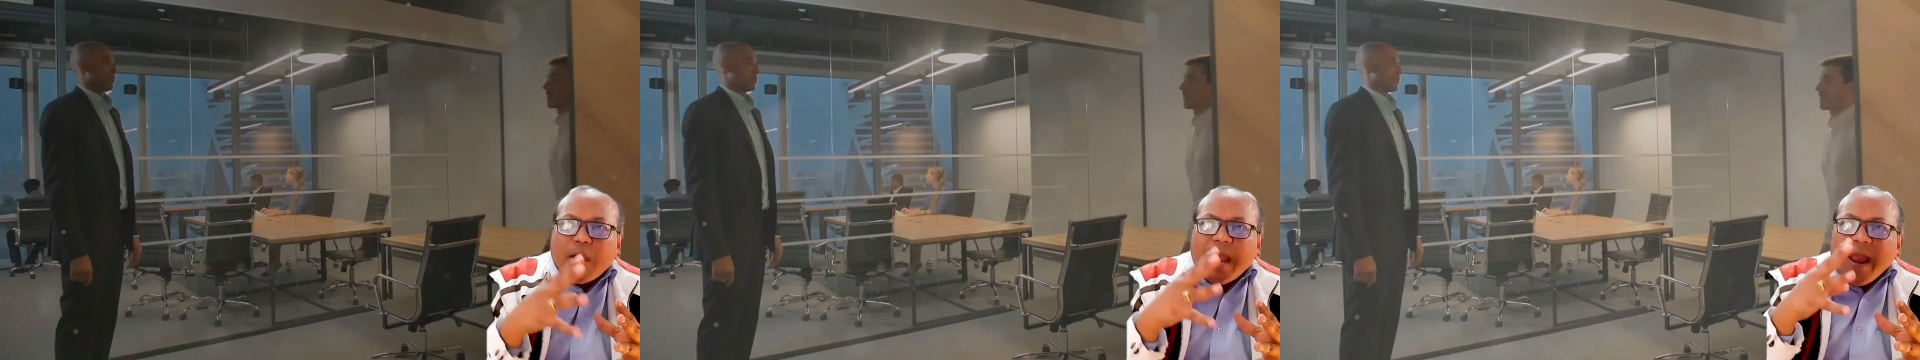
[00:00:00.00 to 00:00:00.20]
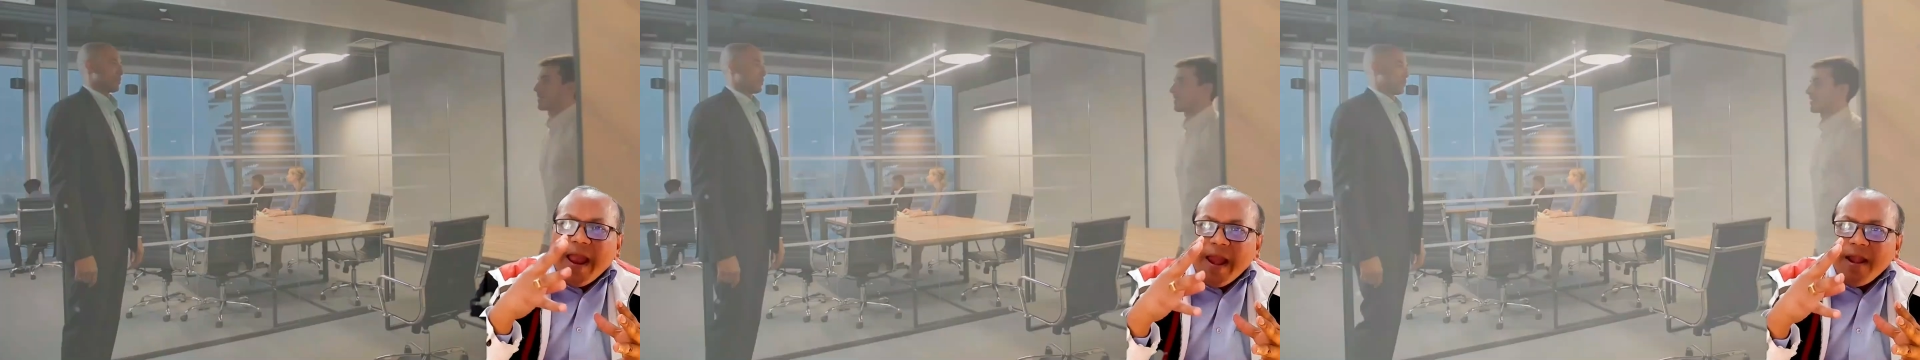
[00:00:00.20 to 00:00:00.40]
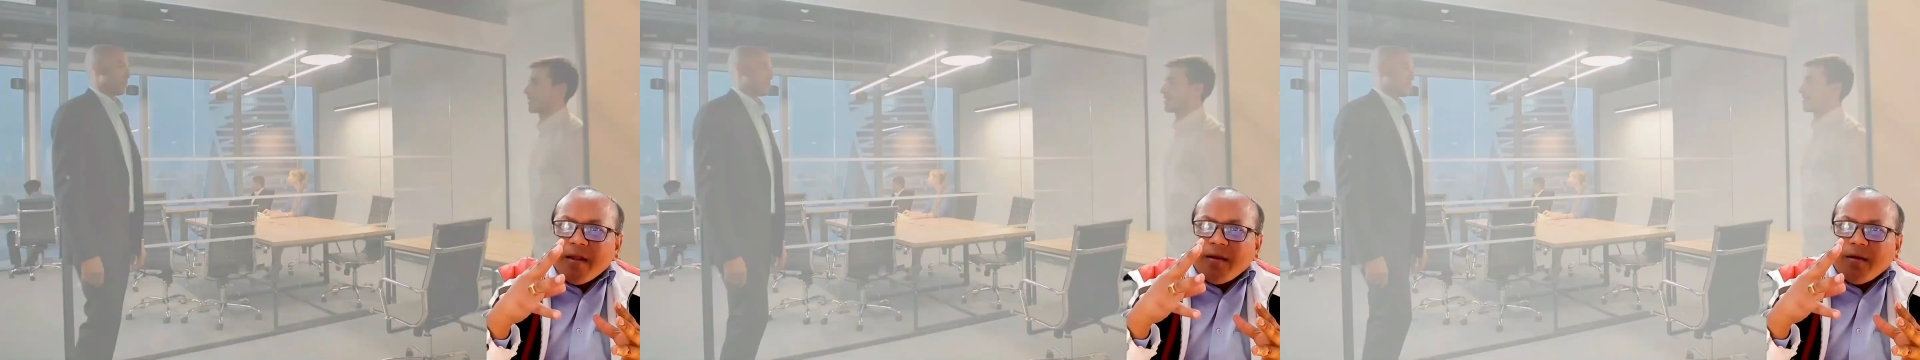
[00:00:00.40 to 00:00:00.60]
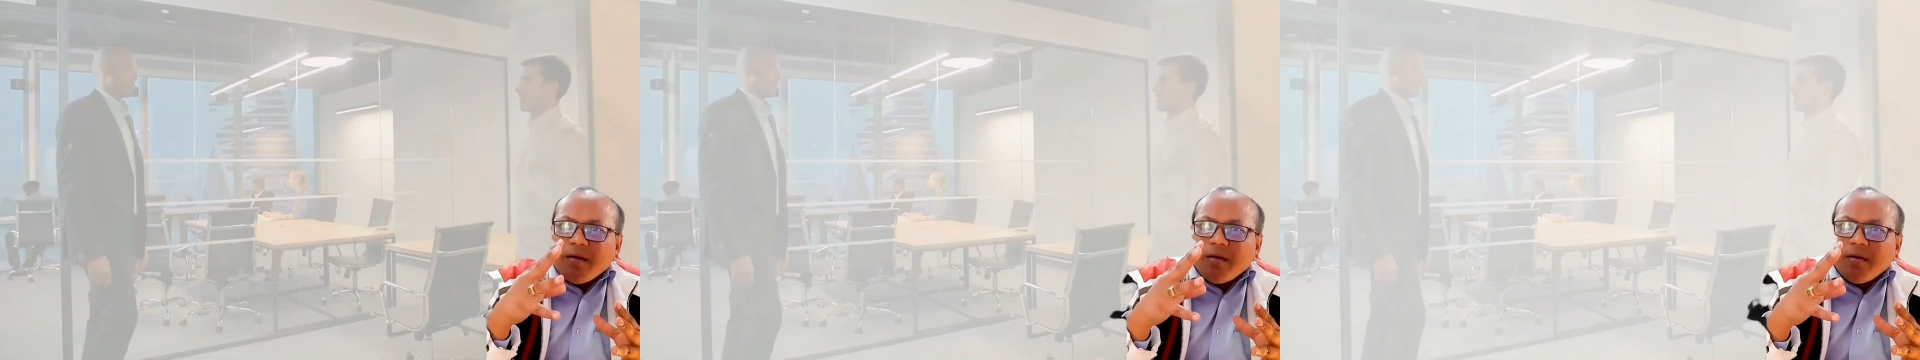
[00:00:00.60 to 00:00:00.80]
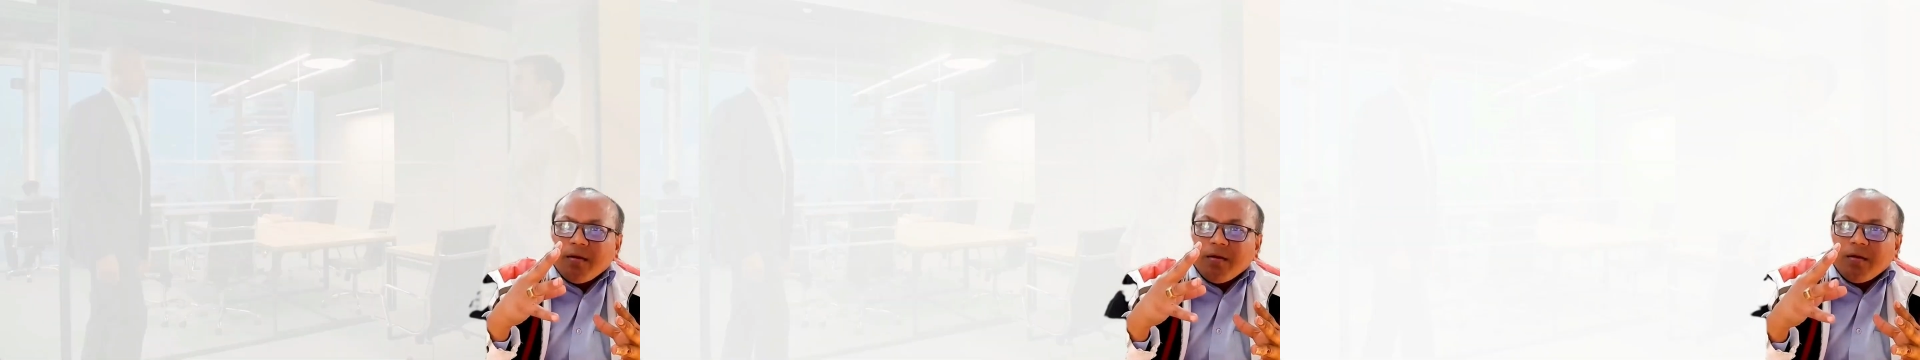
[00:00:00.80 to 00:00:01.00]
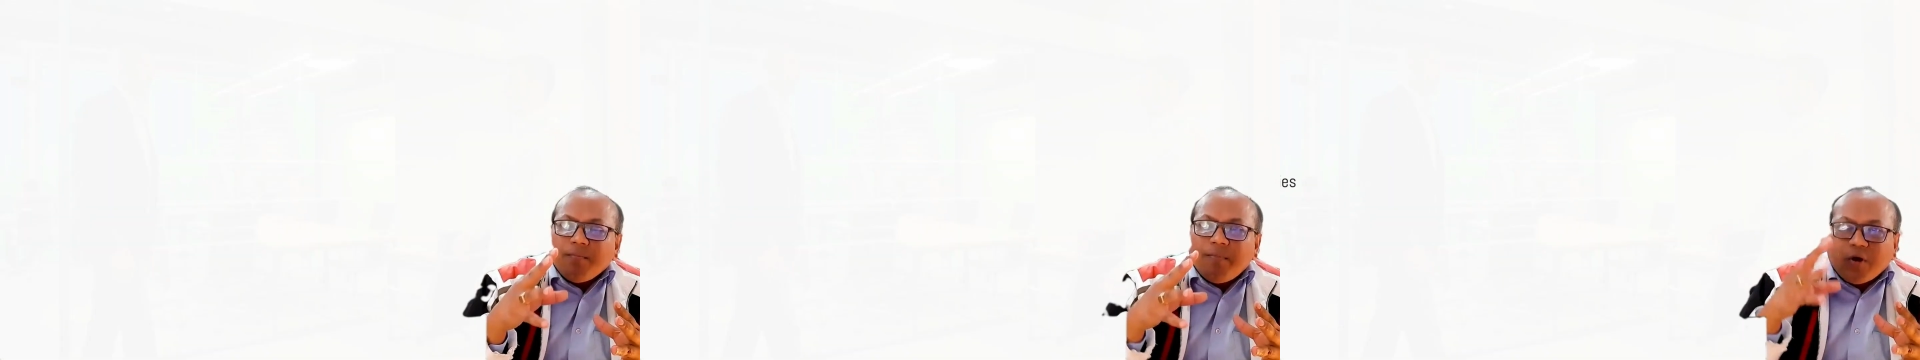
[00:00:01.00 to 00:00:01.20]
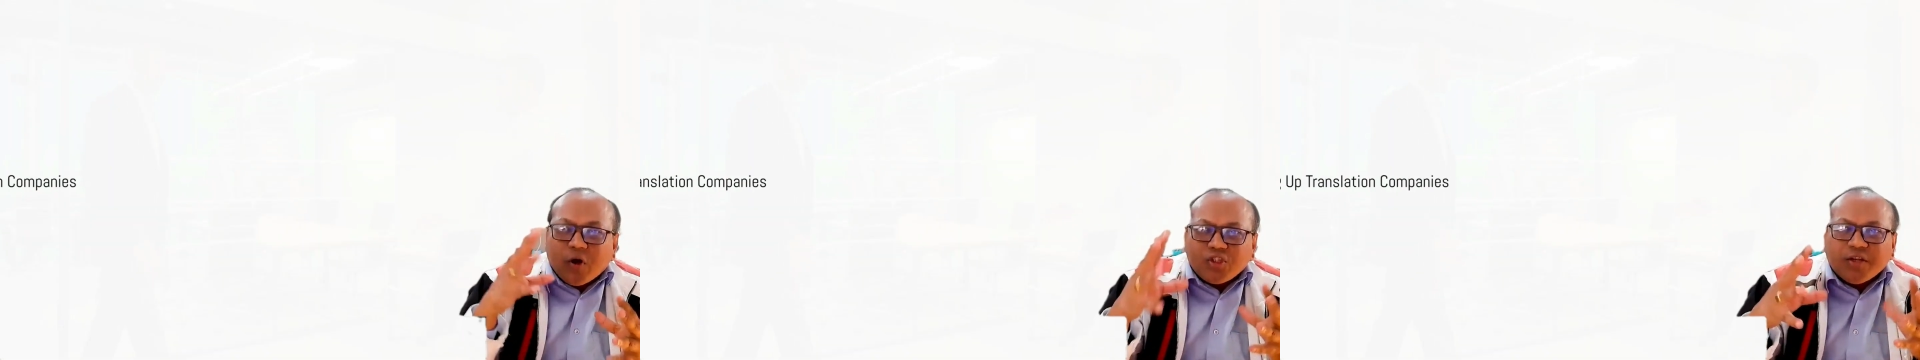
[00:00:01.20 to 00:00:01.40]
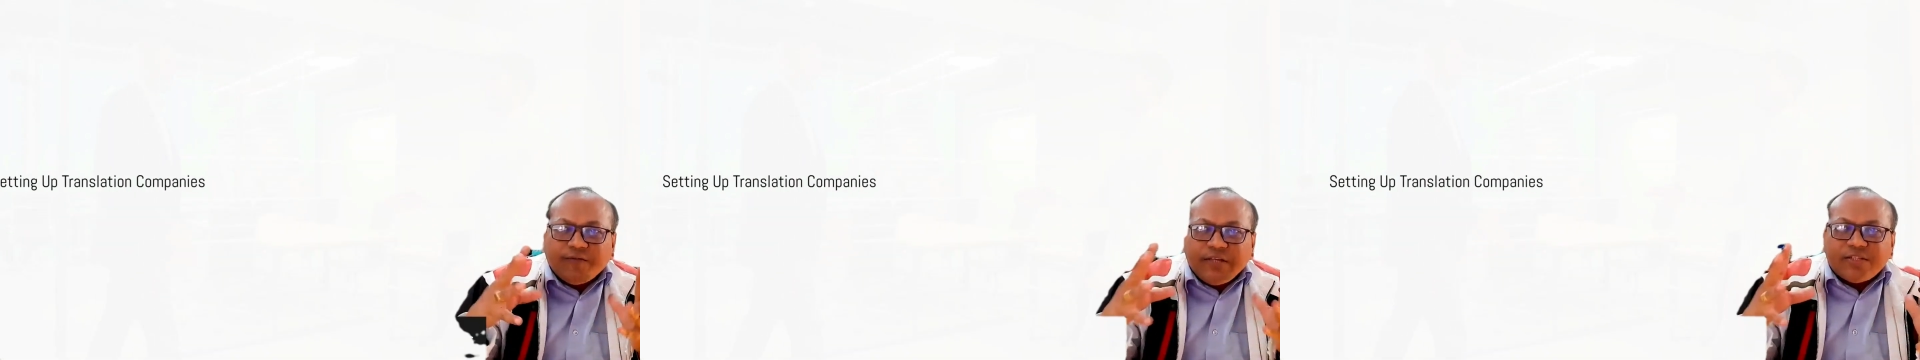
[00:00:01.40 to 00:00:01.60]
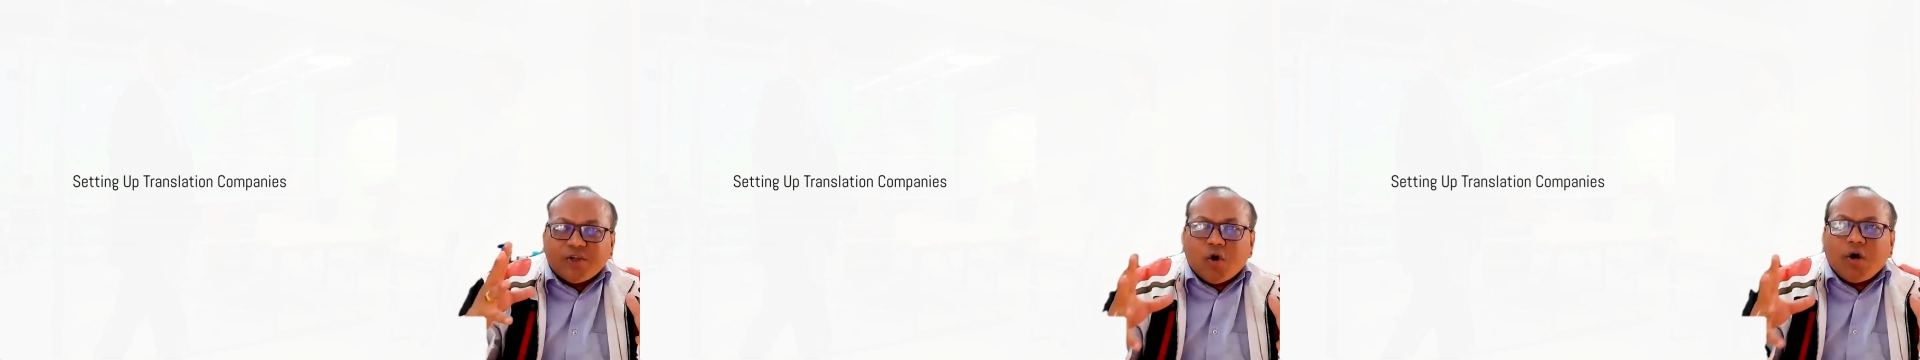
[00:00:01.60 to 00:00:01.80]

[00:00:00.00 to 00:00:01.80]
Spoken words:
and because of this